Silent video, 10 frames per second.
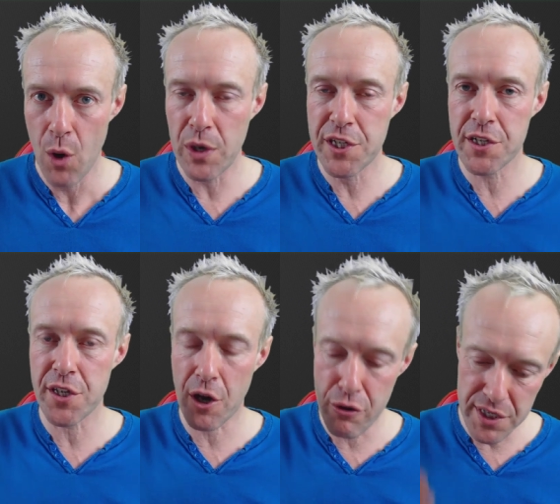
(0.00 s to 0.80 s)
which
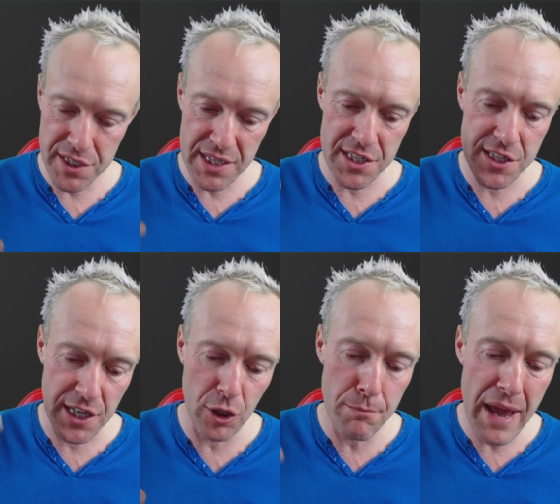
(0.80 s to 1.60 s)
is that Kristi is
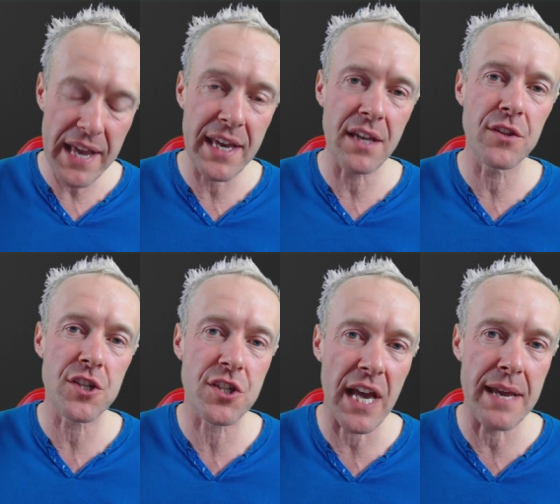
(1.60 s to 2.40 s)
still making
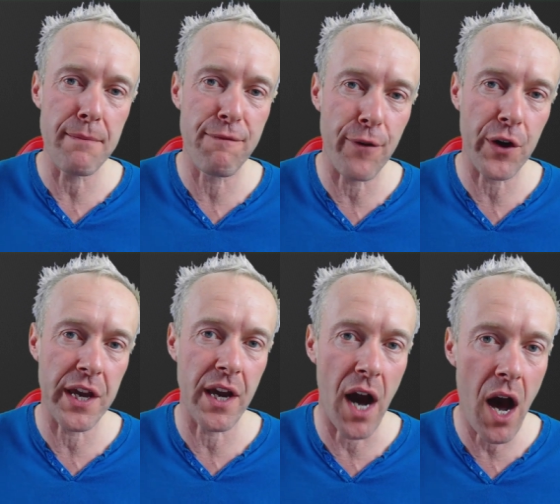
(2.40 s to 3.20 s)
the same
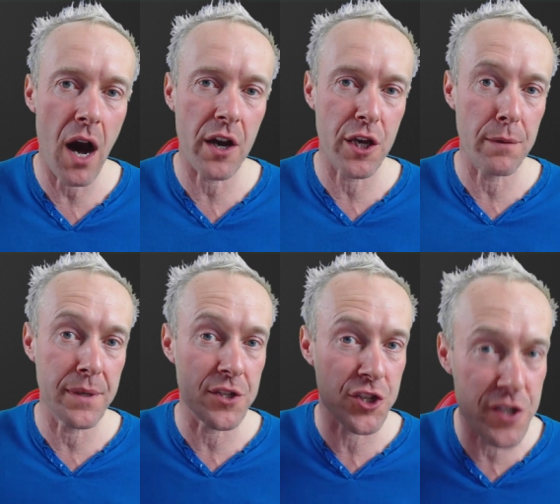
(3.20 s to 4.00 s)
fucking
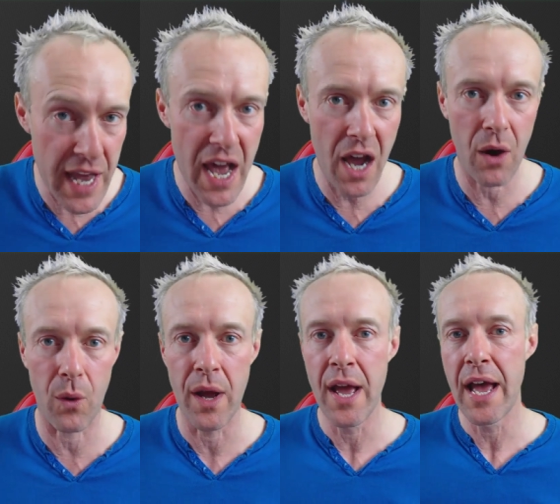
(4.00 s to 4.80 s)
arguments
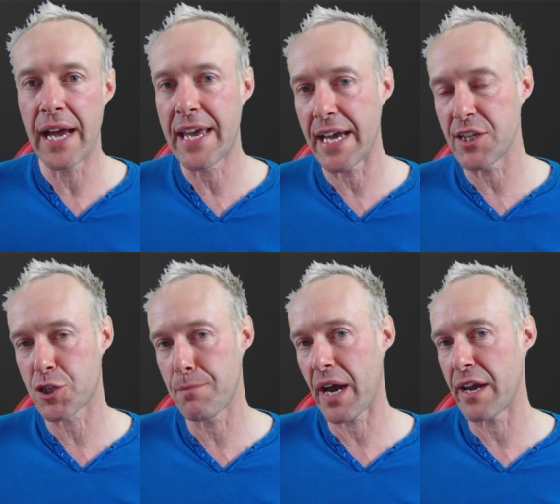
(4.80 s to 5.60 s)
now
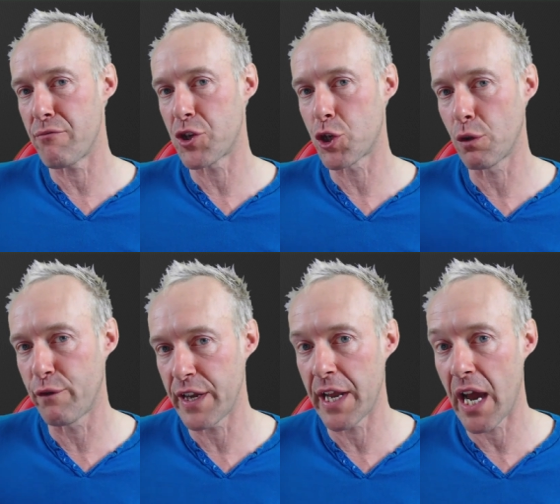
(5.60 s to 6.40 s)
against my
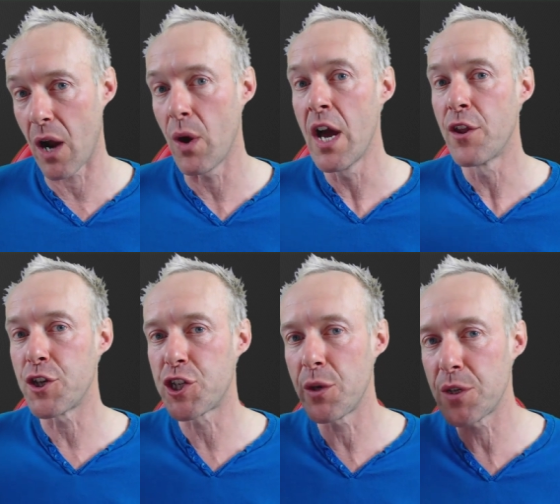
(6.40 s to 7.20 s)
original video
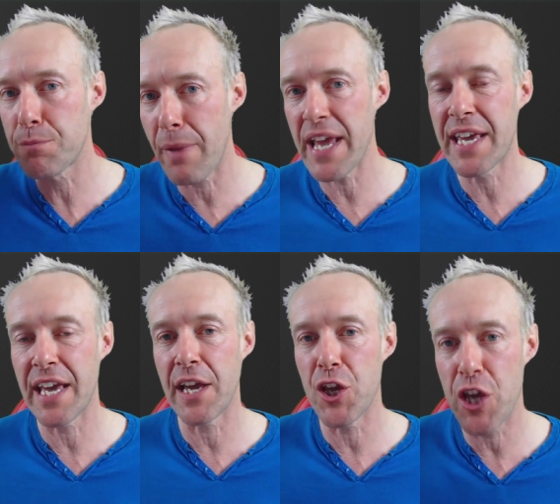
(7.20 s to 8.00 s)
that she was
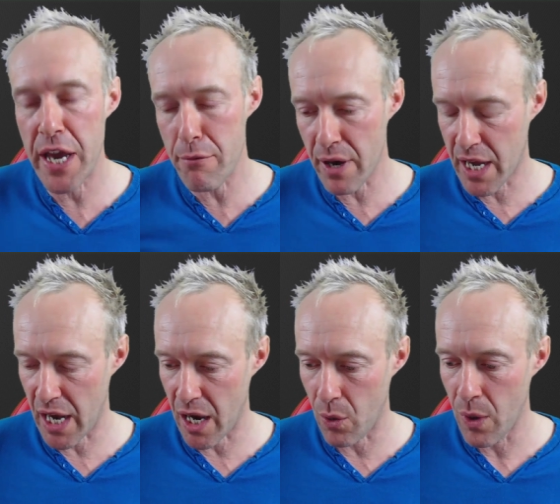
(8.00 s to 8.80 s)
making a year
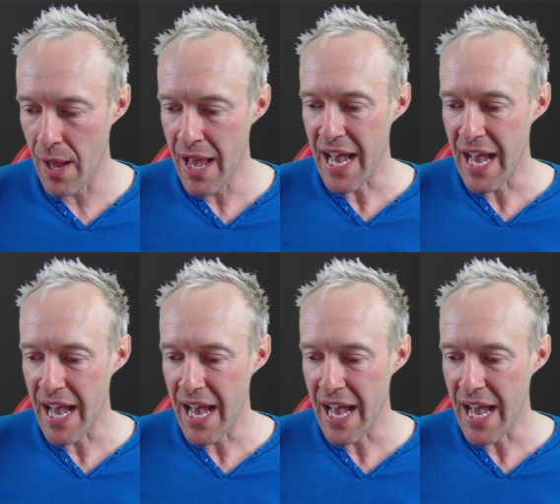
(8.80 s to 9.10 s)
ago,